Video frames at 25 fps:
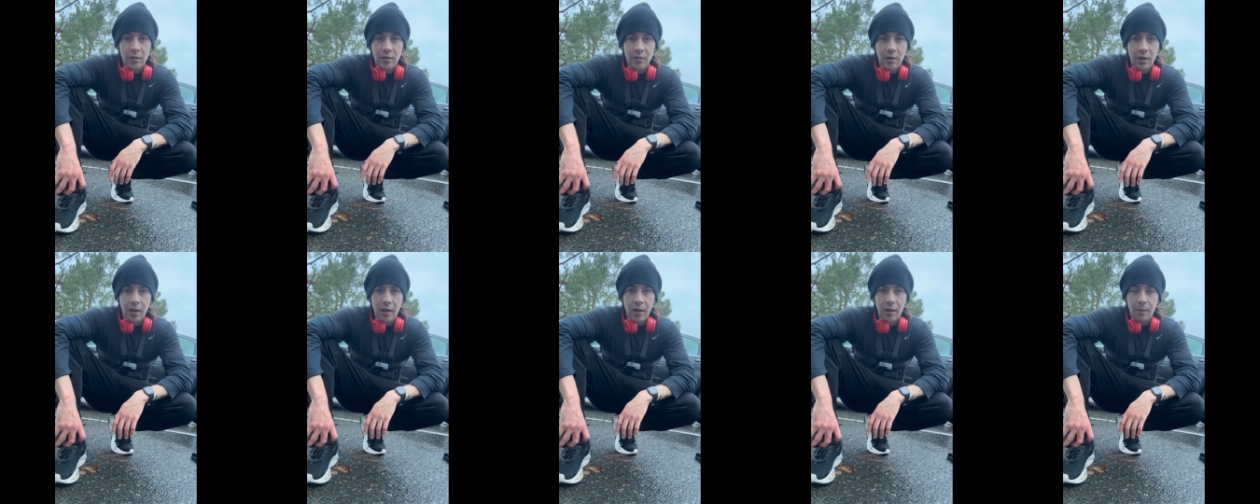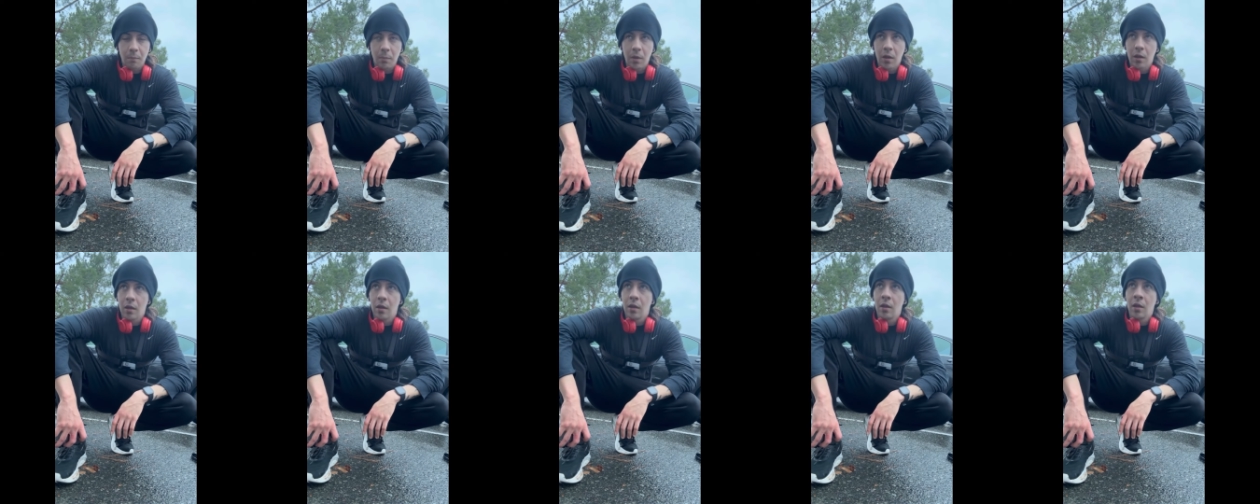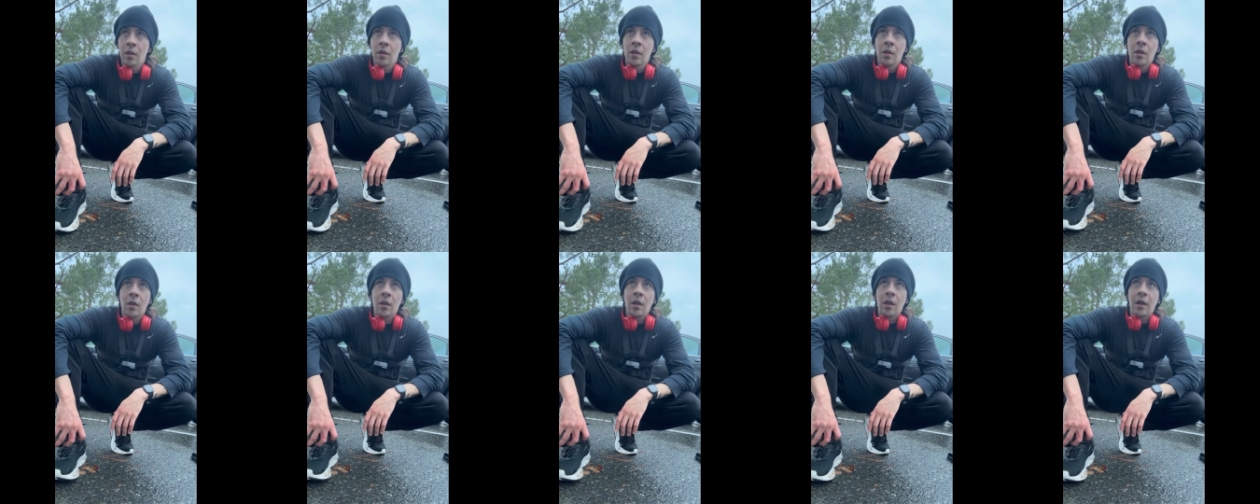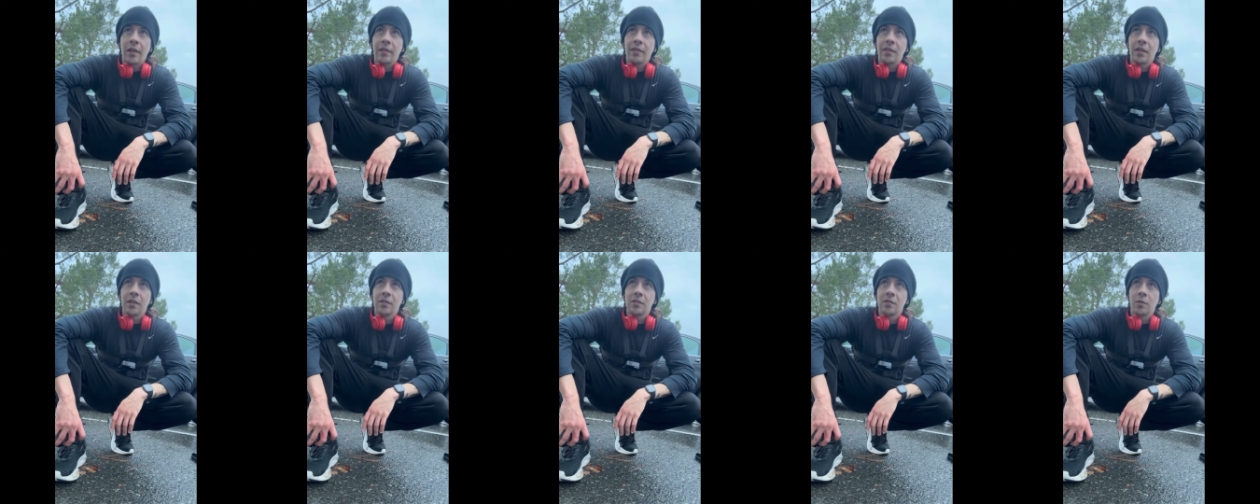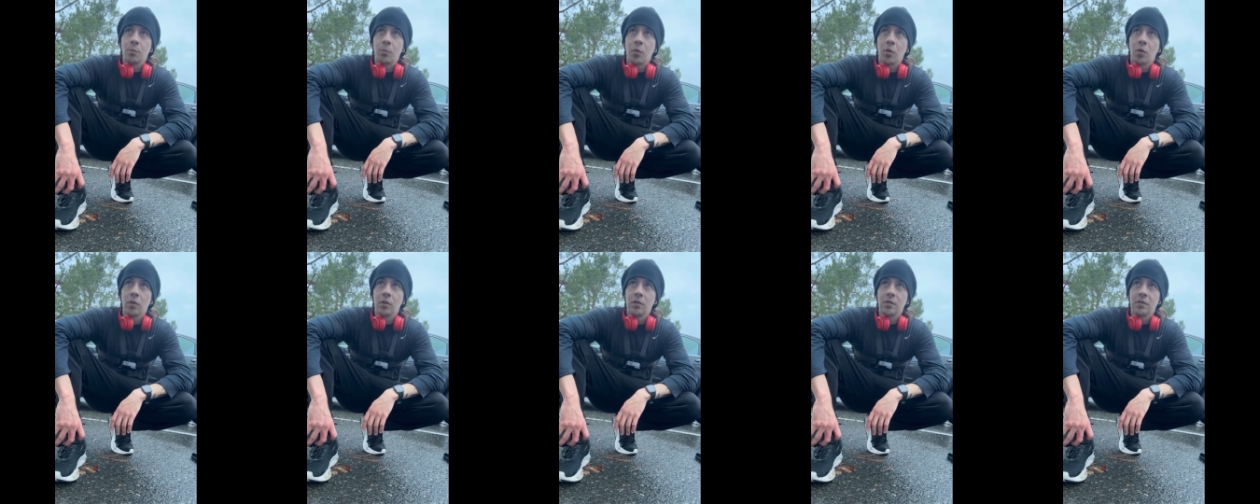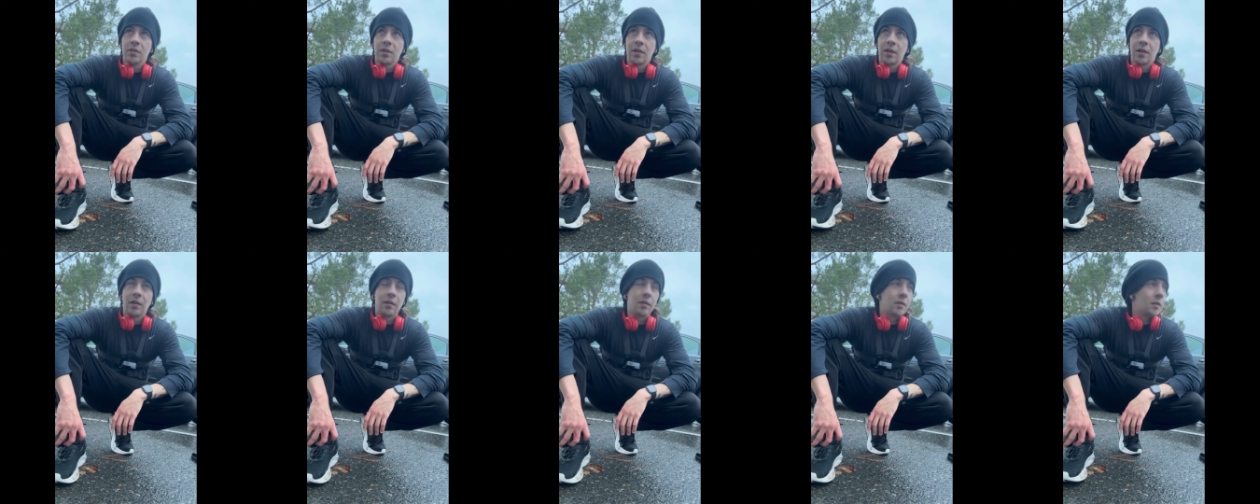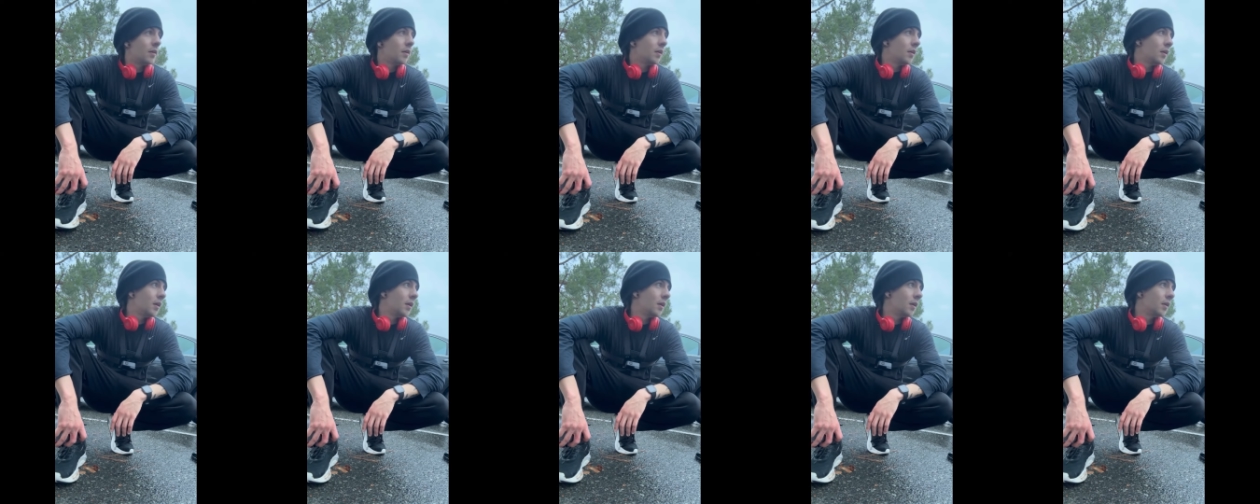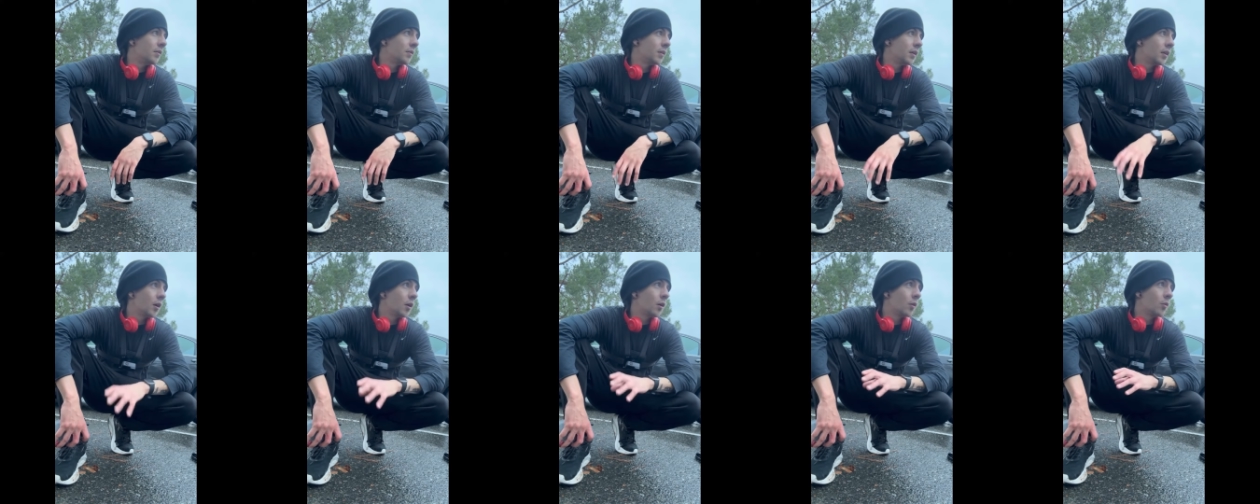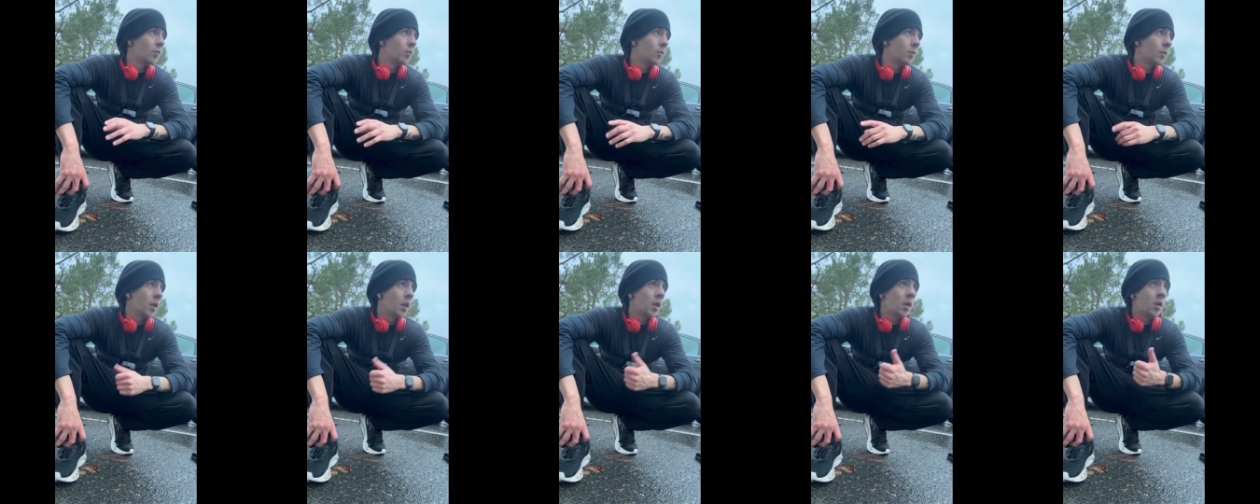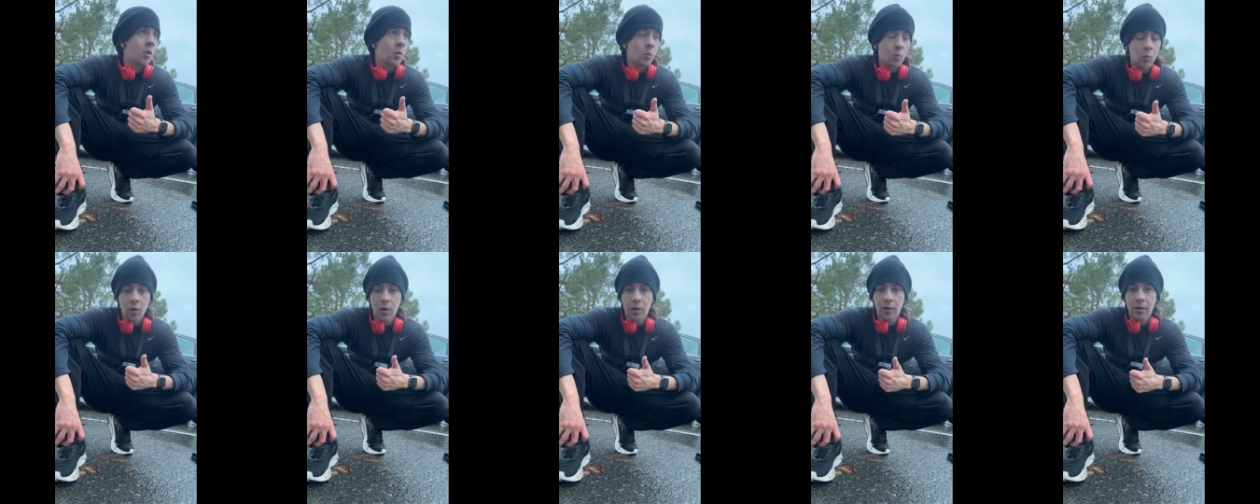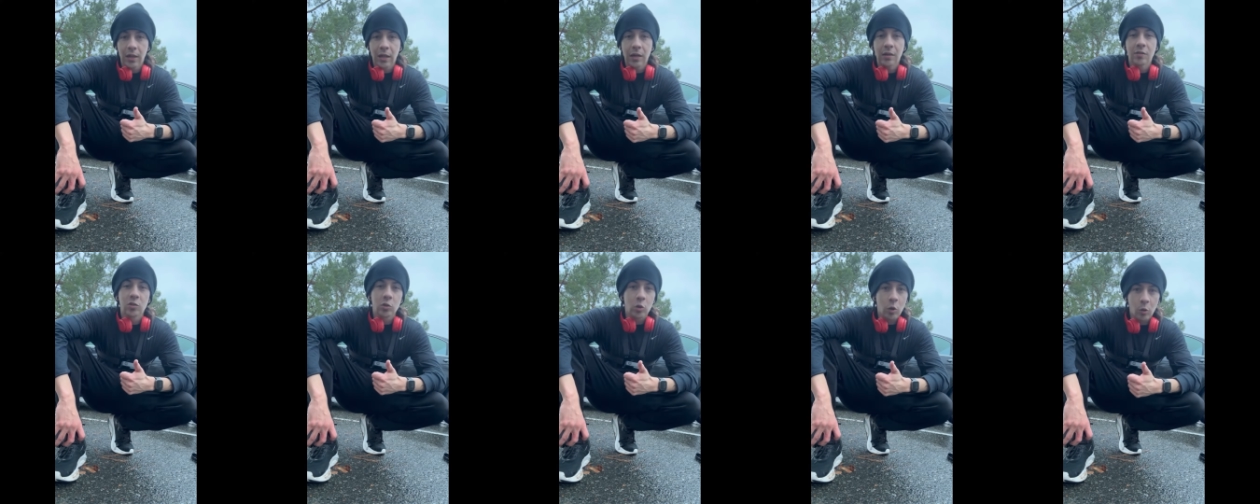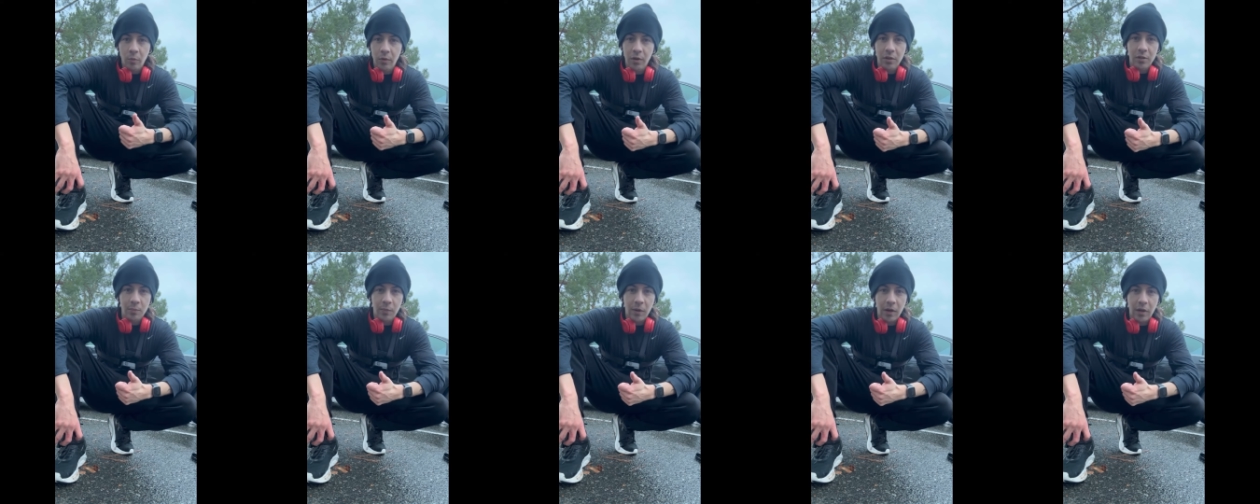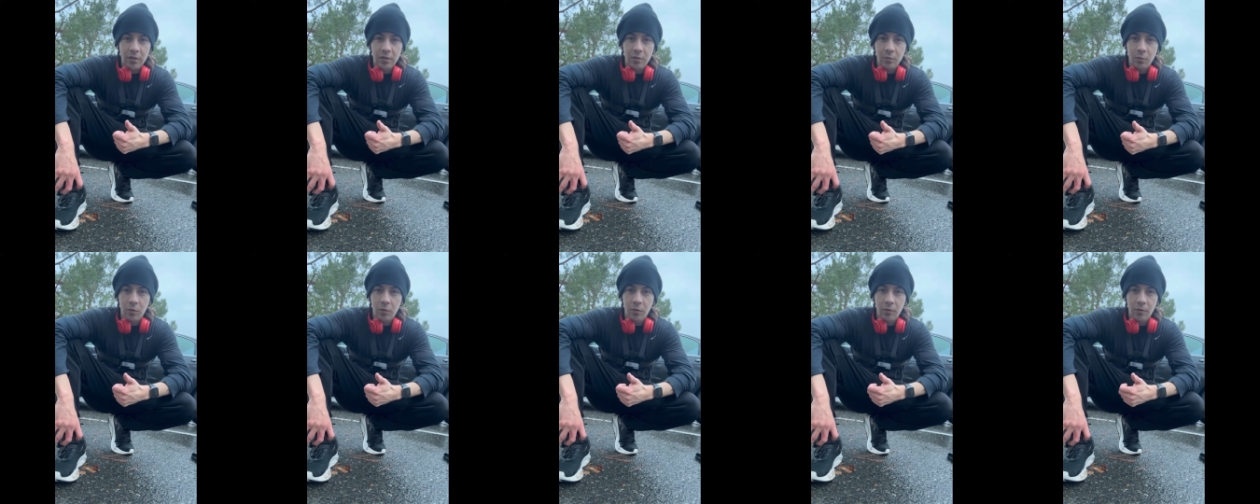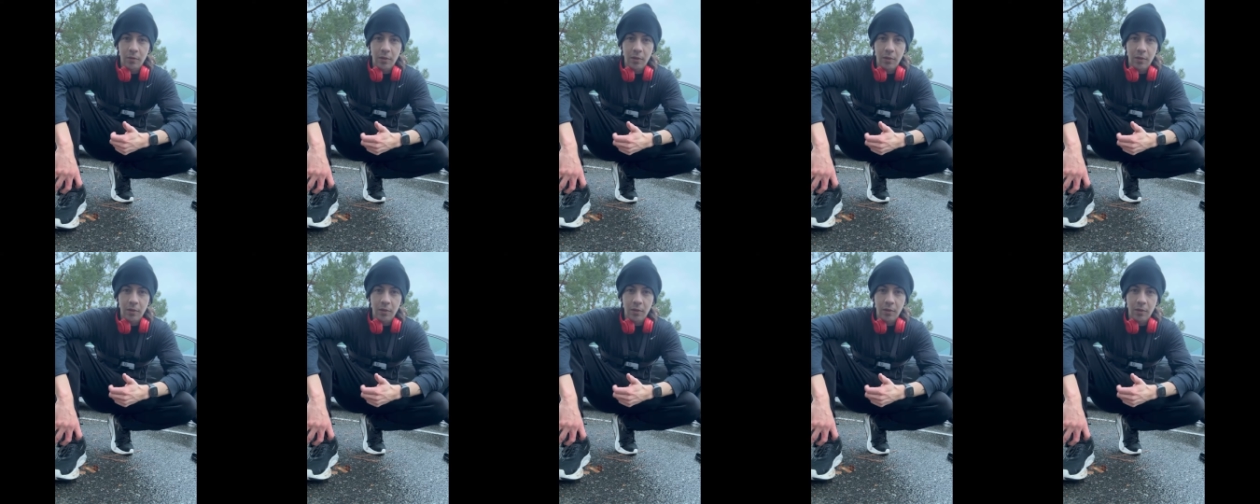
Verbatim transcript: time, I think it's important to, you know, one, get as sober as possible.